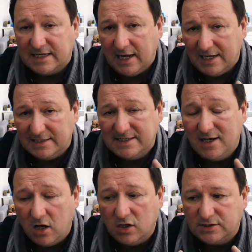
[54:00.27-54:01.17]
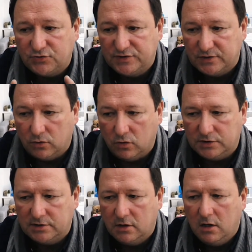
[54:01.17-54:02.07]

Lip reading: say, it is a last resort.